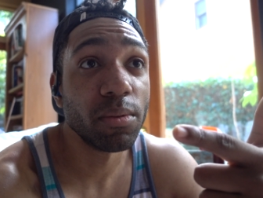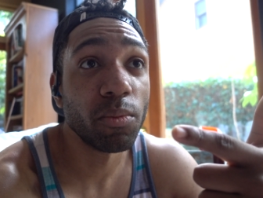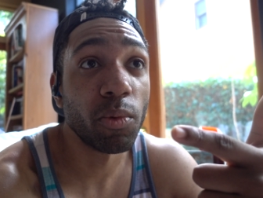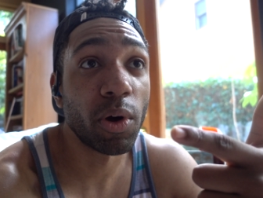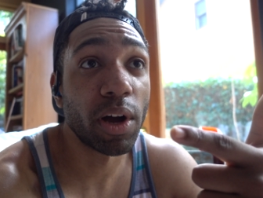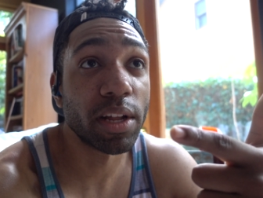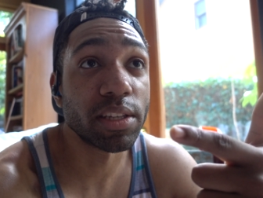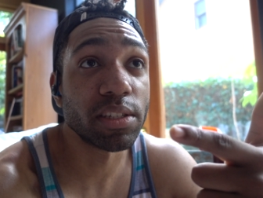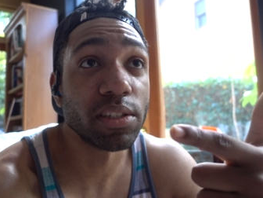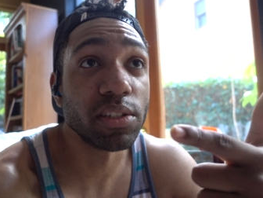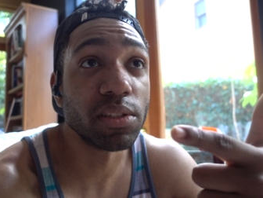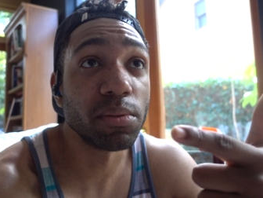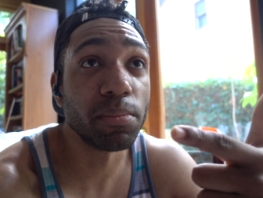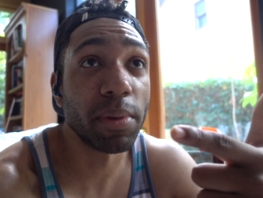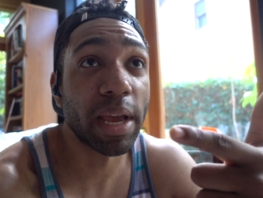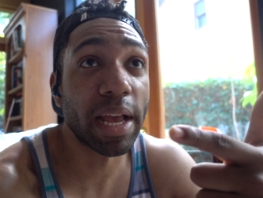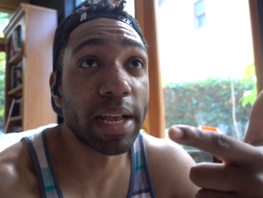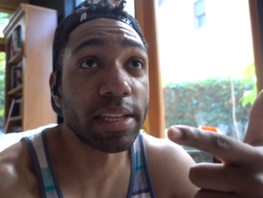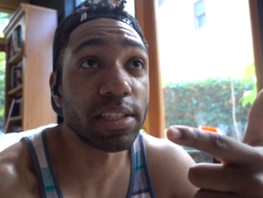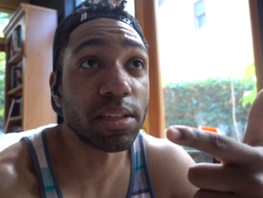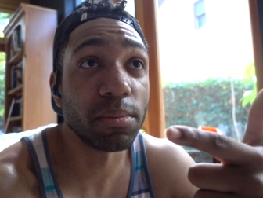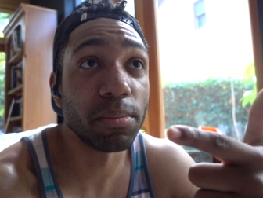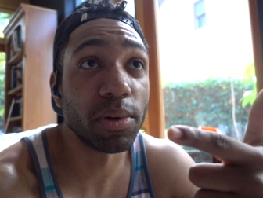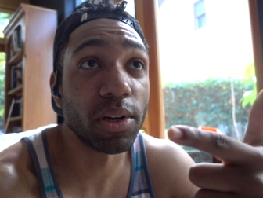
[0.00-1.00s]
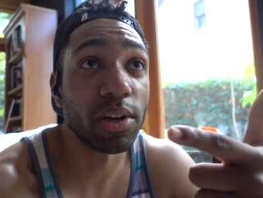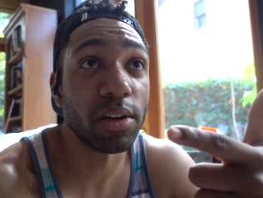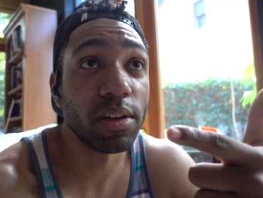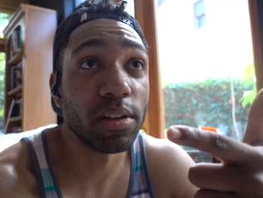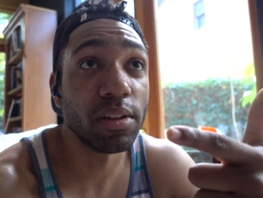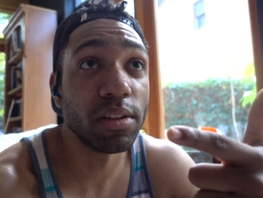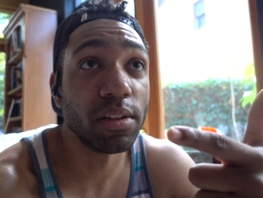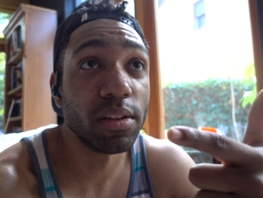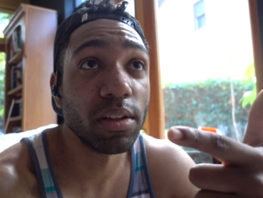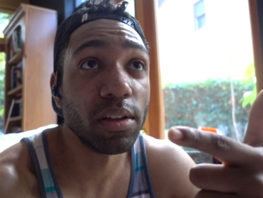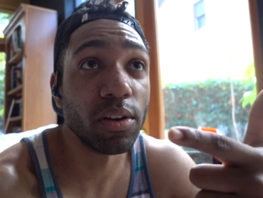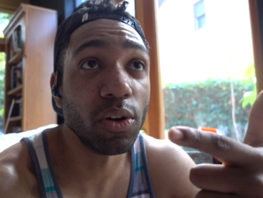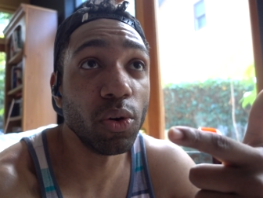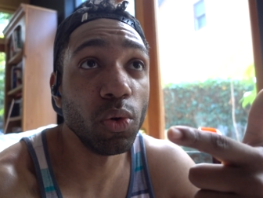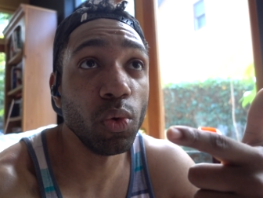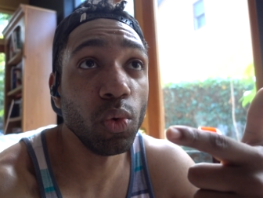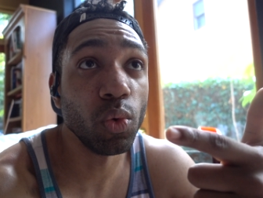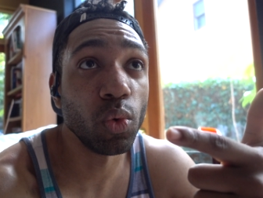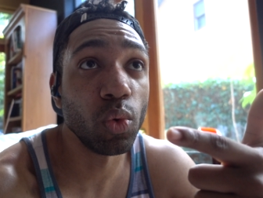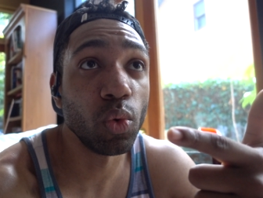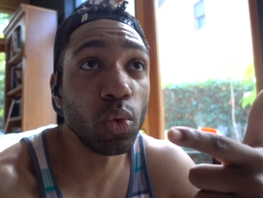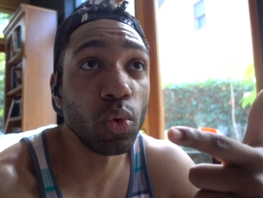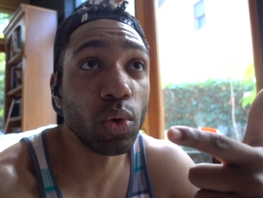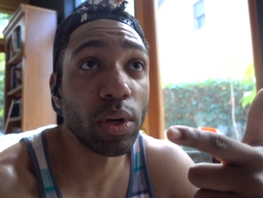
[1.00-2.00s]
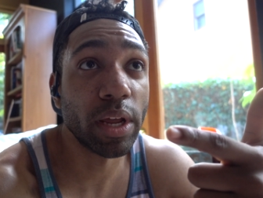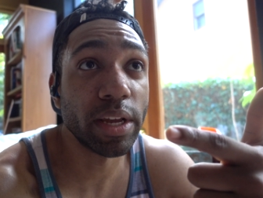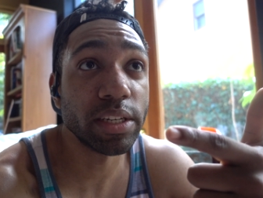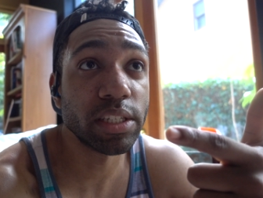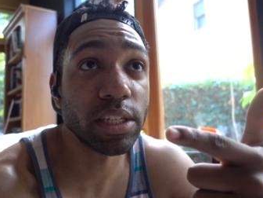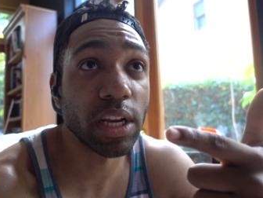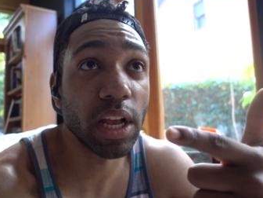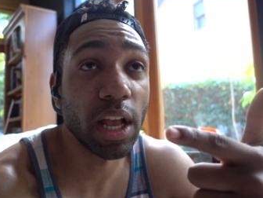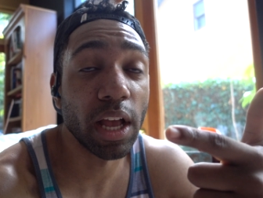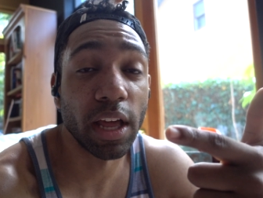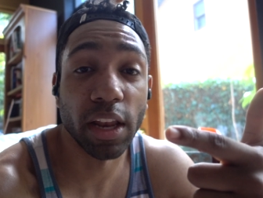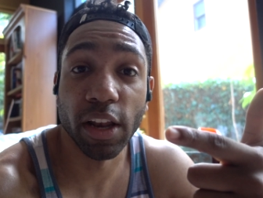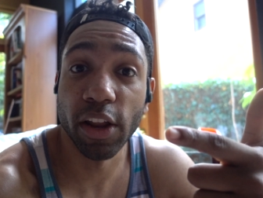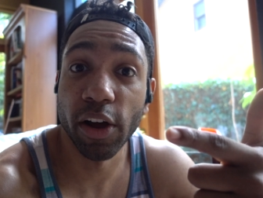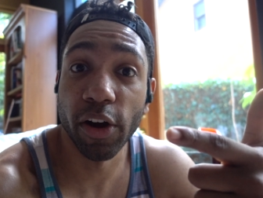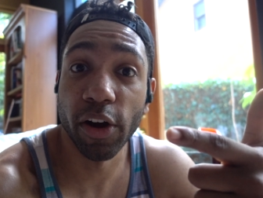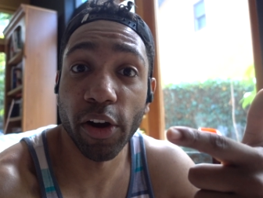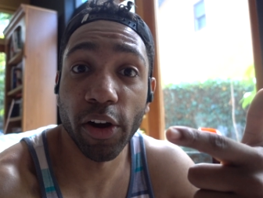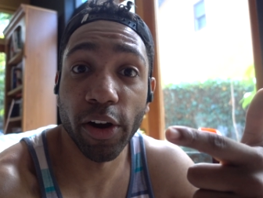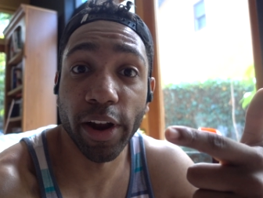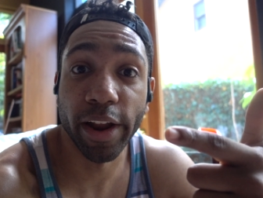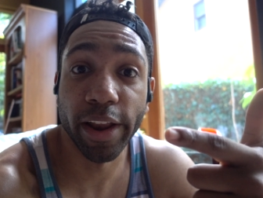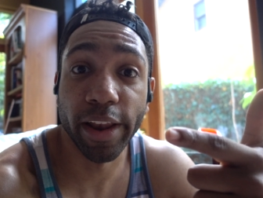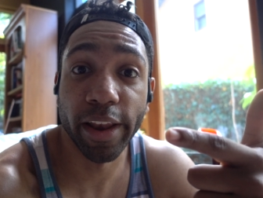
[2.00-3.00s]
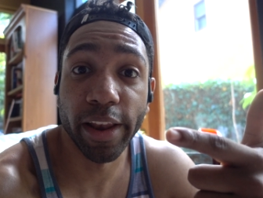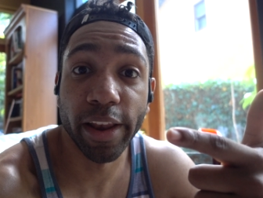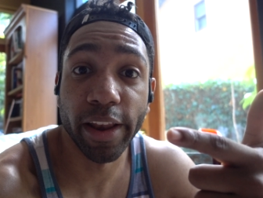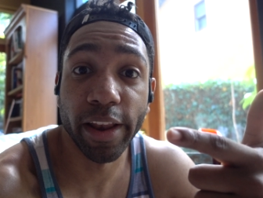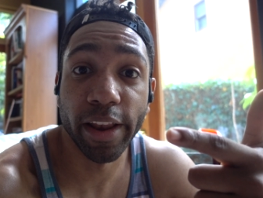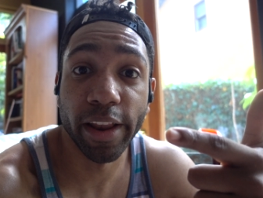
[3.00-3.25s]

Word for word: Watching some basketball. Oh, nice shot. All right.